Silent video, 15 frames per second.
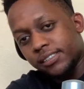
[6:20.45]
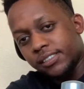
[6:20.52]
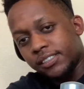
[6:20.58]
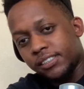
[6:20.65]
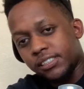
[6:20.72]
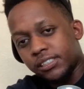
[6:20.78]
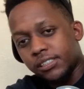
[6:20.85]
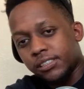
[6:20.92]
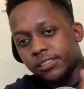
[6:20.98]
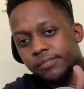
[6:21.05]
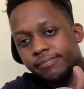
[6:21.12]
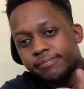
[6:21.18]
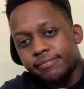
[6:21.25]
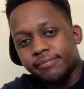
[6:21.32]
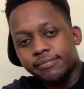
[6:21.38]
Just,
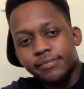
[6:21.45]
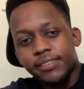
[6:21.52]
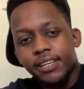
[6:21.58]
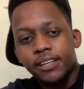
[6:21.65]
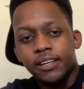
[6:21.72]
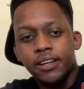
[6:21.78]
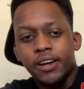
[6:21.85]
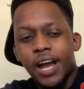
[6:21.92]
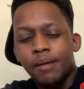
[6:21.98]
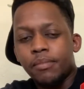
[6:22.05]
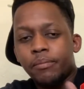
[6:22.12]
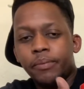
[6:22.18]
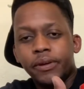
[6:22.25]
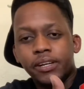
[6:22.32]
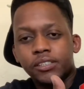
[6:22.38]
you know, I'm a
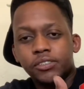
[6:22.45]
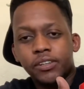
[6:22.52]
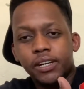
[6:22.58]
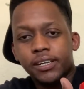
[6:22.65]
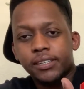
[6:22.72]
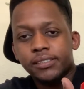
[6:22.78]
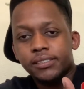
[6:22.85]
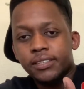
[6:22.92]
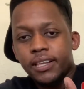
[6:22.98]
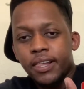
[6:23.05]
beer drinker.